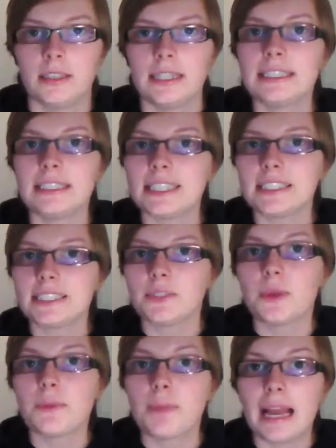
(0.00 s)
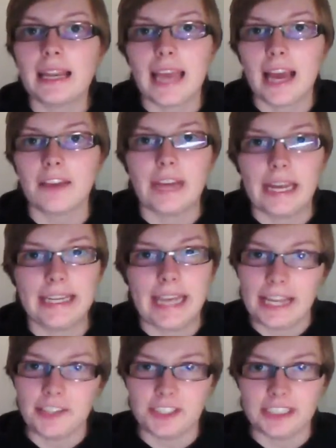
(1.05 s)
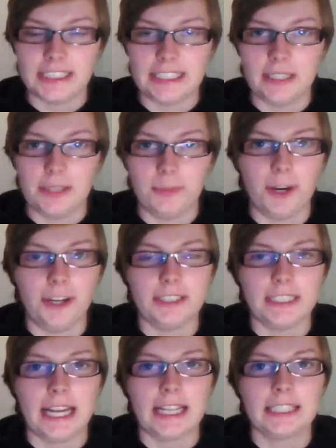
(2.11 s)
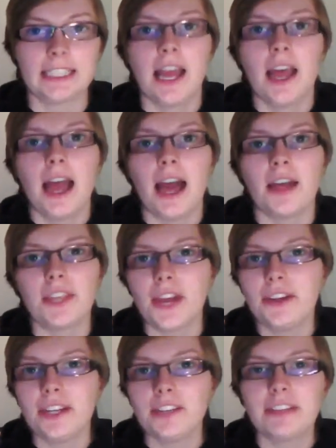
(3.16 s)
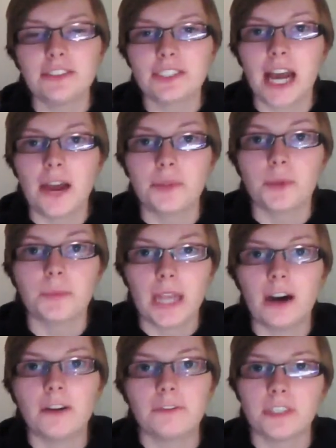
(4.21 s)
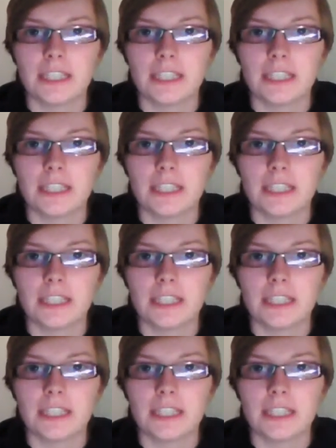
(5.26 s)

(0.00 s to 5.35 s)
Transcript: He says that we barely have any agency in the process, and the only real time that we are fully